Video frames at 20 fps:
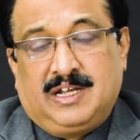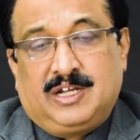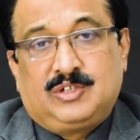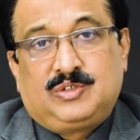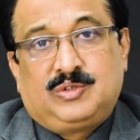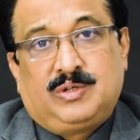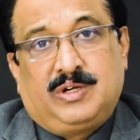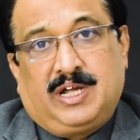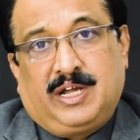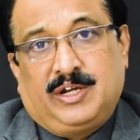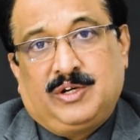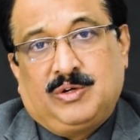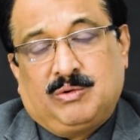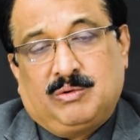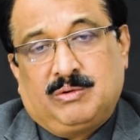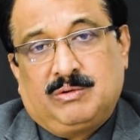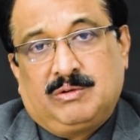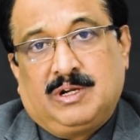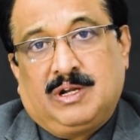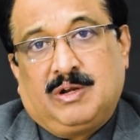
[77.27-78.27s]
Today I
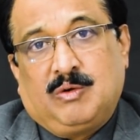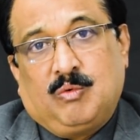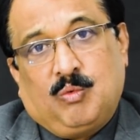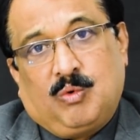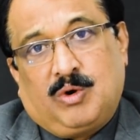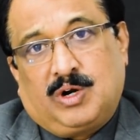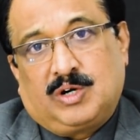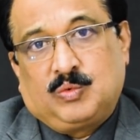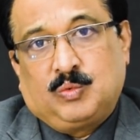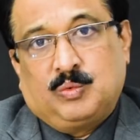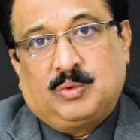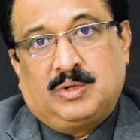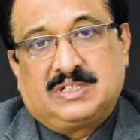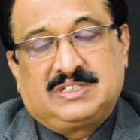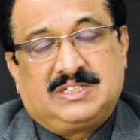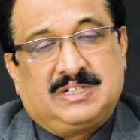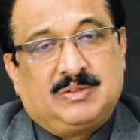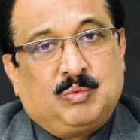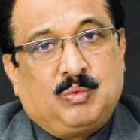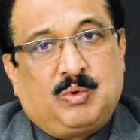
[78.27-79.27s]
know what works
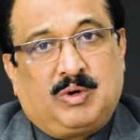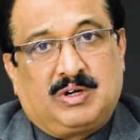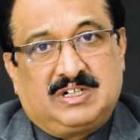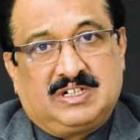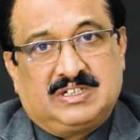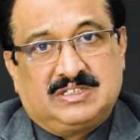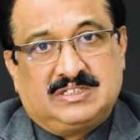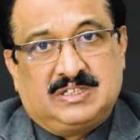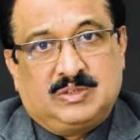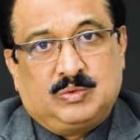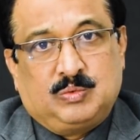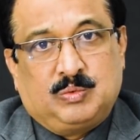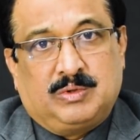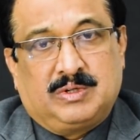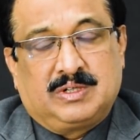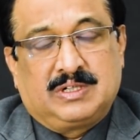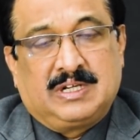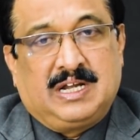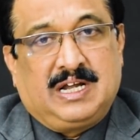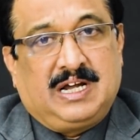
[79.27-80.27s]
and what doesn't
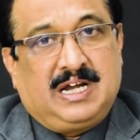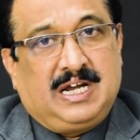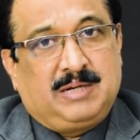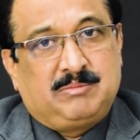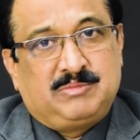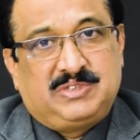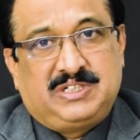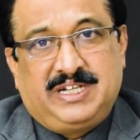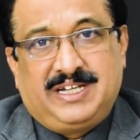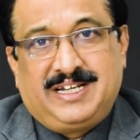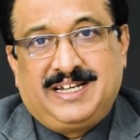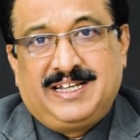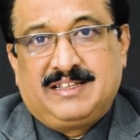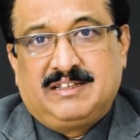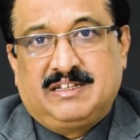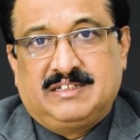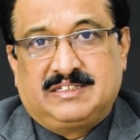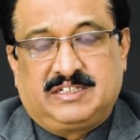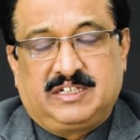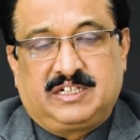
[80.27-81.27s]
work. I am sharing
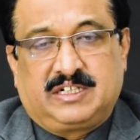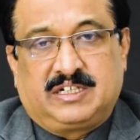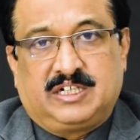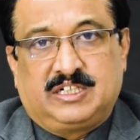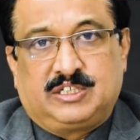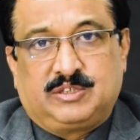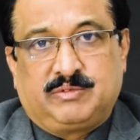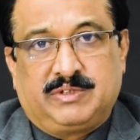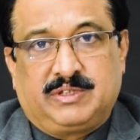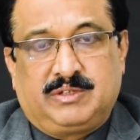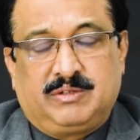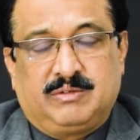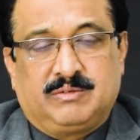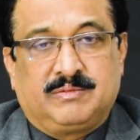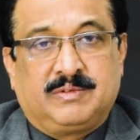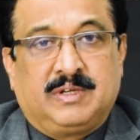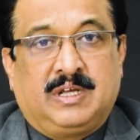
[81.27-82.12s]
these secrets with you.